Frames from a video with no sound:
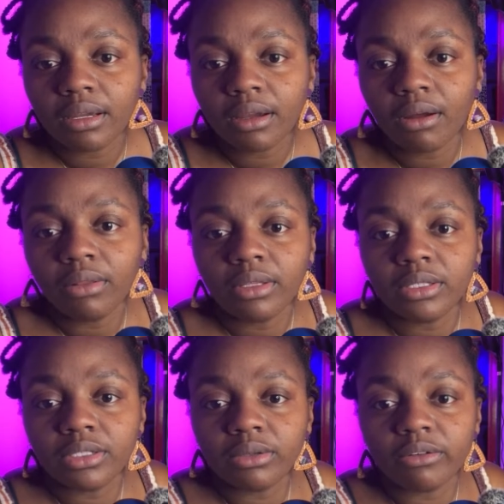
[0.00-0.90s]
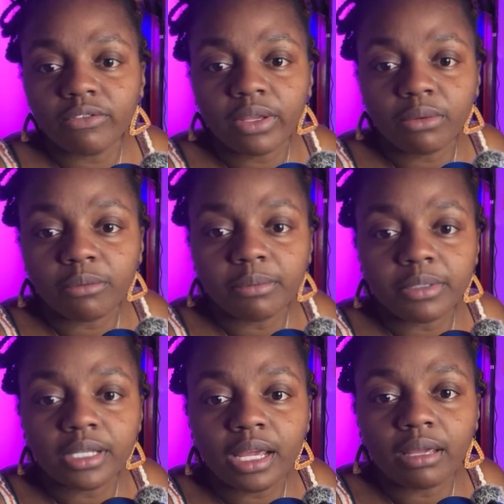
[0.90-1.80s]
Only the shield of faith will
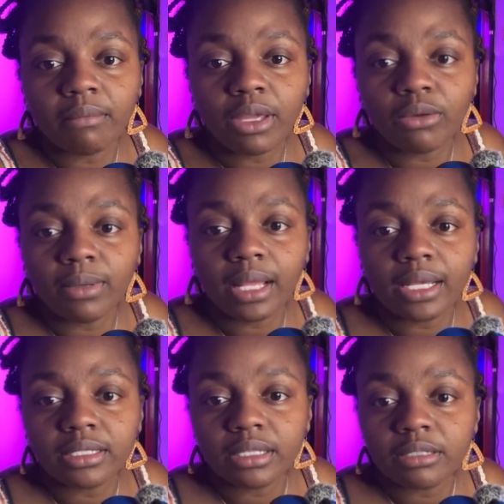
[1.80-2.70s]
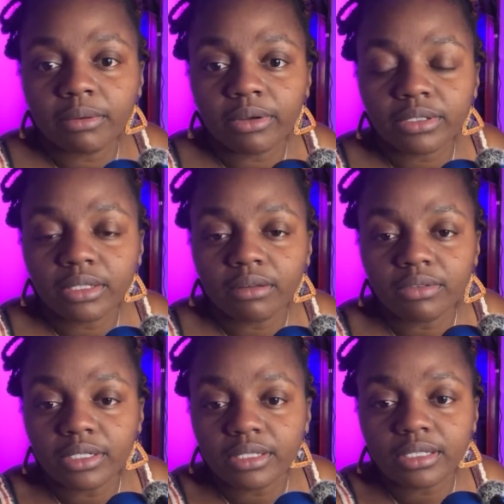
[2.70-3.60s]
protect. May you realize the experience love
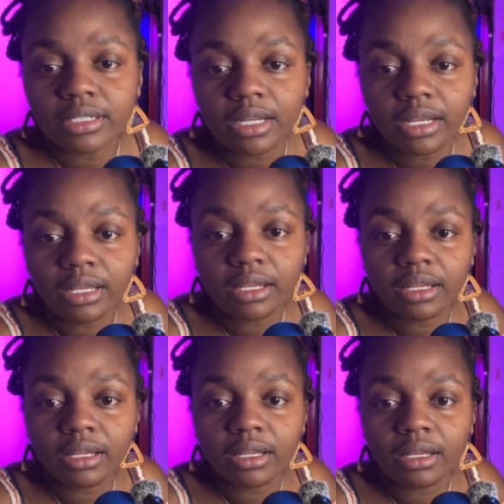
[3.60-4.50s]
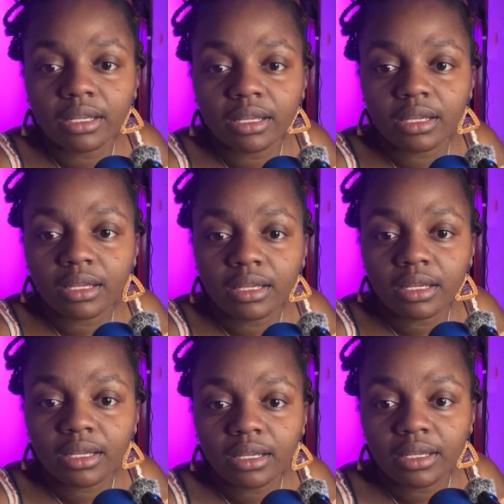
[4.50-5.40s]
Jesus today.
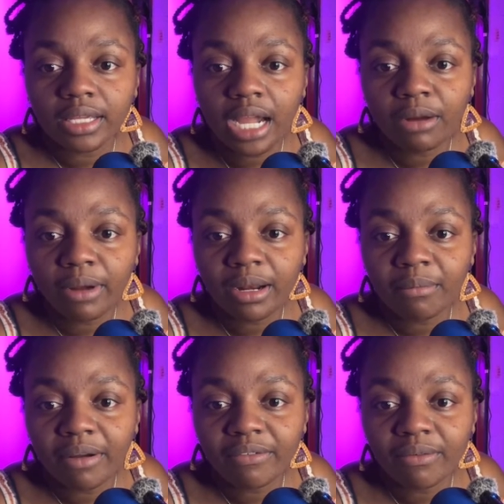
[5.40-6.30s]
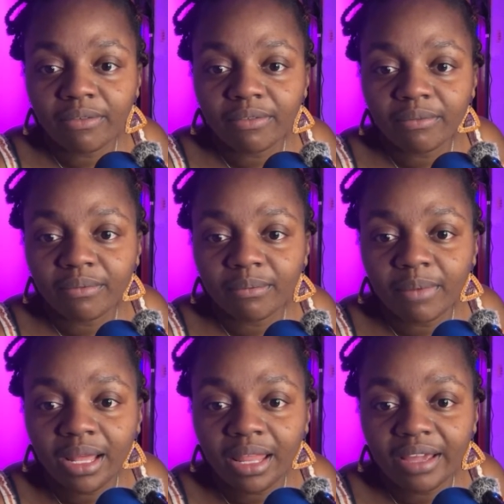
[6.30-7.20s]
Yeah, I write on
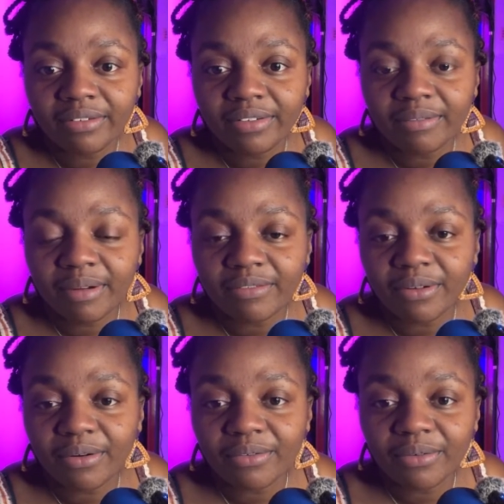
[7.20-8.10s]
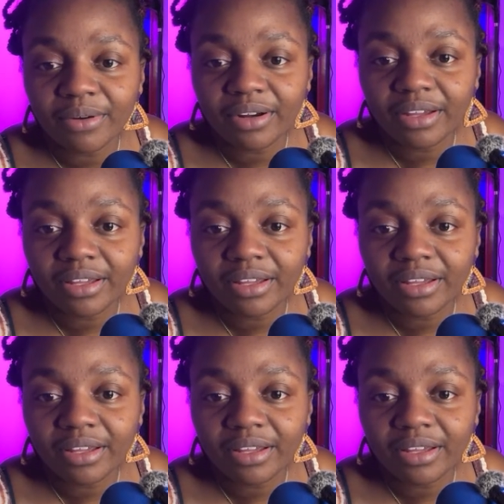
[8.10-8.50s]
my life and my phone for